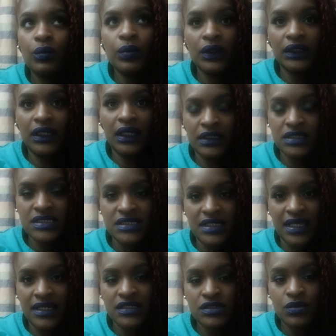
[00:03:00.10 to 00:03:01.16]
really
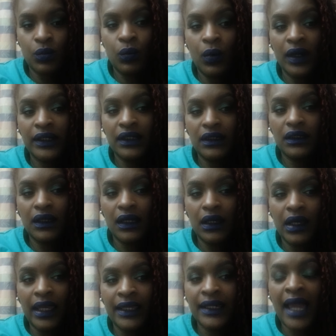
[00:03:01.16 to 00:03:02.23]
understands what
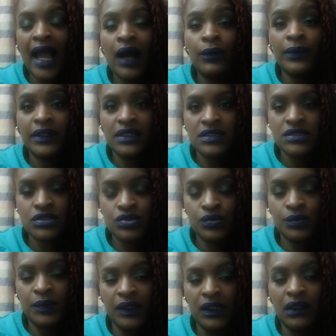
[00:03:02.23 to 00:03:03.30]
and how it is to
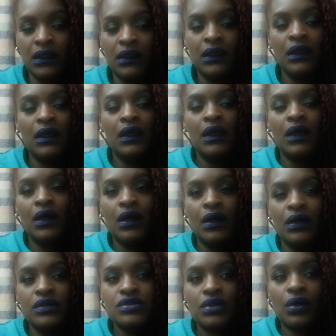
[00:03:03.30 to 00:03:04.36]
be
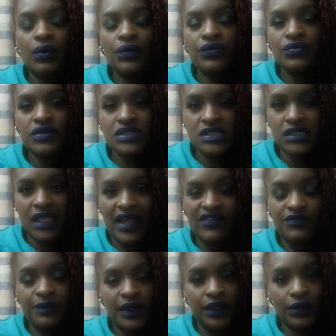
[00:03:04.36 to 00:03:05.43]
to go through this life
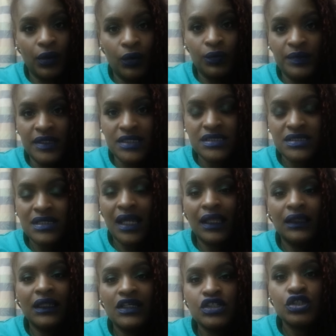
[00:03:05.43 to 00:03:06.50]
being obese.
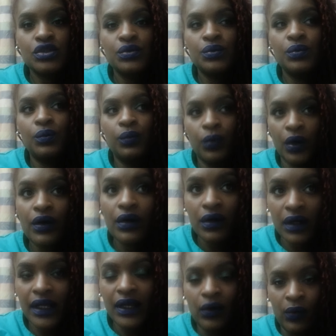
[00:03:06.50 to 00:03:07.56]
Not unless you were
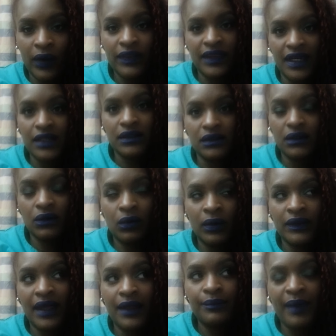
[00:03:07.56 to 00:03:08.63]
on that
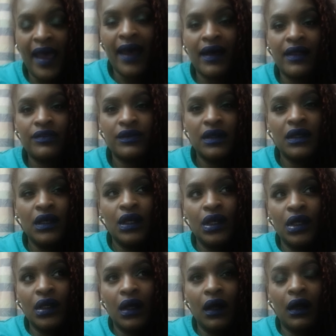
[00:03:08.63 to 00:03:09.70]
on that path.
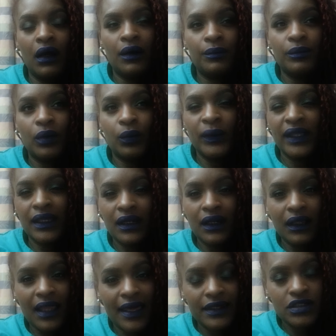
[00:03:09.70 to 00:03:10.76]
Um, we get a
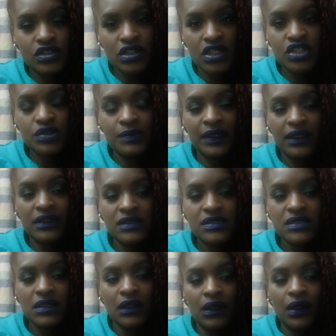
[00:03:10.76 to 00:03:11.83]
lot of
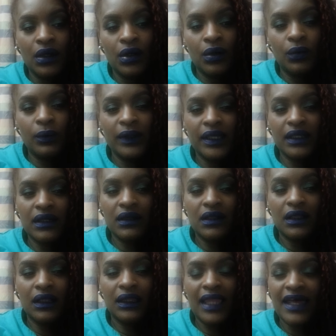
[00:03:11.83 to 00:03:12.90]
judgment. We get
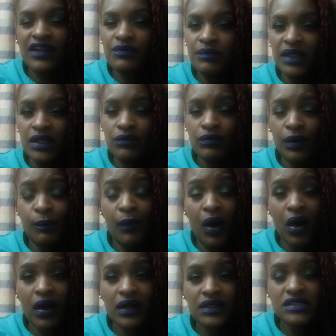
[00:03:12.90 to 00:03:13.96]
a lot of mean
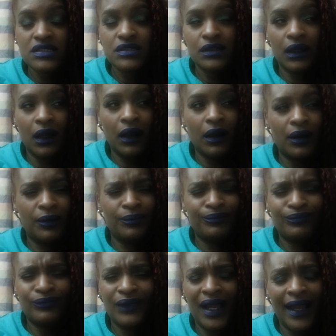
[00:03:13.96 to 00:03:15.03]
remarks.
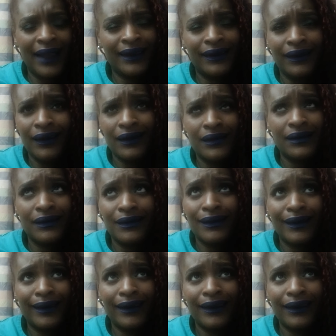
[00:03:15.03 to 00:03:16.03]
Um, I can